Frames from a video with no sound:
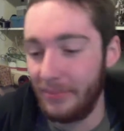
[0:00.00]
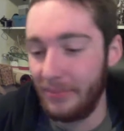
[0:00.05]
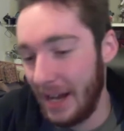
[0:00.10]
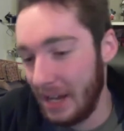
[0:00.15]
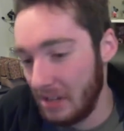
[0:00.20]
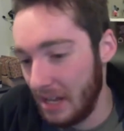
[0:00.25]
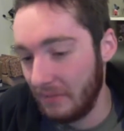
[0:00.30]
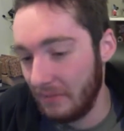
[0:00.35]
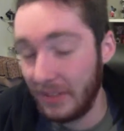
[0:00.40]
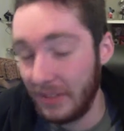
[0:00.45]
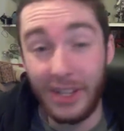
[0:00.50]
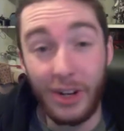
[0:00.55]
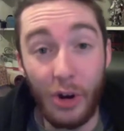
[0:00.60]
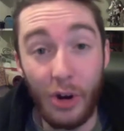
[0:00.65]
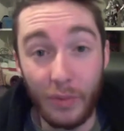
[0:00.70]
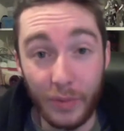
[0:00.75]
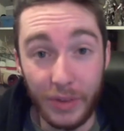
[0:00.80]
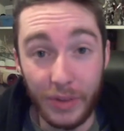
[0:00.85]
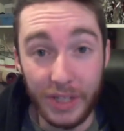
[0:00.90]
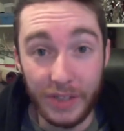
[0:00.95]
I'll have to get
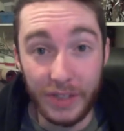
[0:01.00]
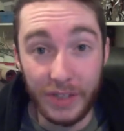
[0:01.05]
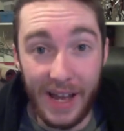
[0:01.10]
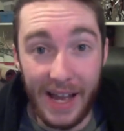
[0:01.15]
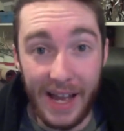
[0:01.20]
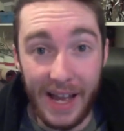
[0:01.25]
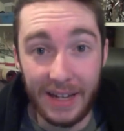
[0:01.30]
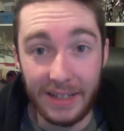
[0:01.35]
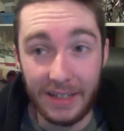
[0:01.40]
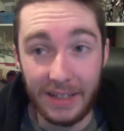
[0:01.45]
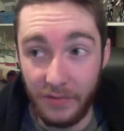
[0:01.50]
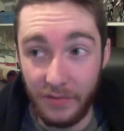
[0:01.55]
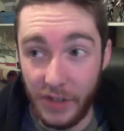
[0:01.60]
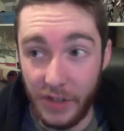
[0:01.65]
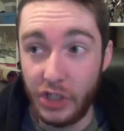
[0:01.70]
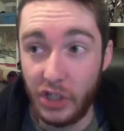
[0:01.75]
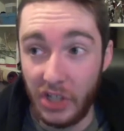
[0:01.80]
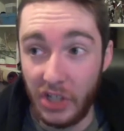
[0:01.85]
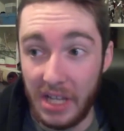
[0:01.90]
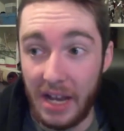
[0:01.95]
over this fact.
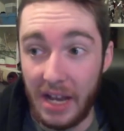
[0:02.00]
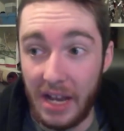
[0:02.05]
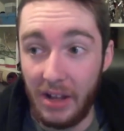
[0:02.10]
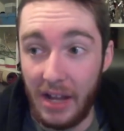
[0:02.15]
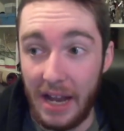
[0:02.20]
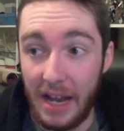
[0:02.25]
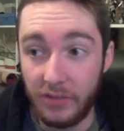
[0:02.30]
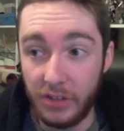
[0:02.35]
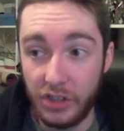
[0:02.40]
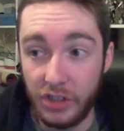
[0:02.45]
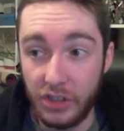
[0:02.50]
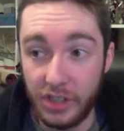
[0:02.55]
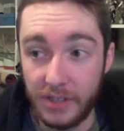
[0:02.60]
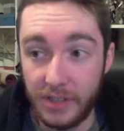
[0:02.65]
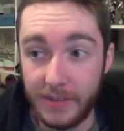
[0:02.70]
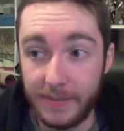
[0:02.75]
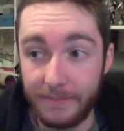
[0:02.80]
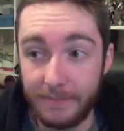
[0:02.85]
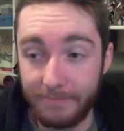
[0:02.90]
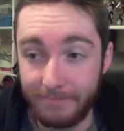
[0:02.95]
Eventually, I'll have to just